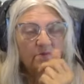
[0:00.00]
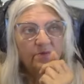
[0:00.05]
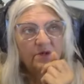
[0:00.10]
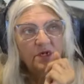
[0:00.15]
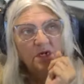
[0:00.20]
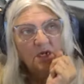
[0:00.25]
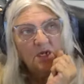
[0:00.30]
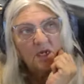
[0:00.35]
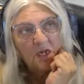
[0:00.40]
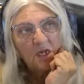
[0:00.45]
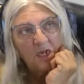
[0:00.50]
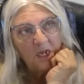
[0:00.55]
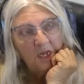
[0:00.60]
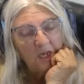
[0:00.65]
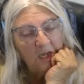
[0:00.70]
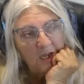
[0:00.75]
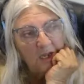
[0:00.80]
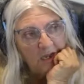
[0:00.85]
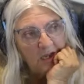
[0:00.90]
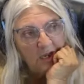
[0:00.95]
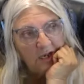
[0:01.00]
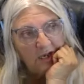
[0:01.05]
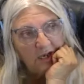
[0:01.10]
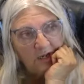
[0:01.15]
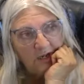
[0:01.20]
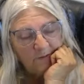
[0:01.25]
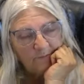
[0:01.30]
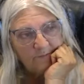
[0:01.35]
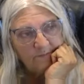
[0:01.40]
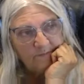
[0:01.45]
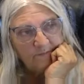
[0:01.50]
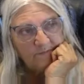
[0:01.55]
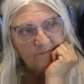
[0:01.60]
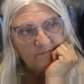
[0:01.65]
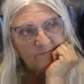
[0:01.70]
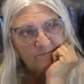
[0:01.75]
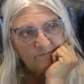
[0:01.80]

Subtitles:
but um,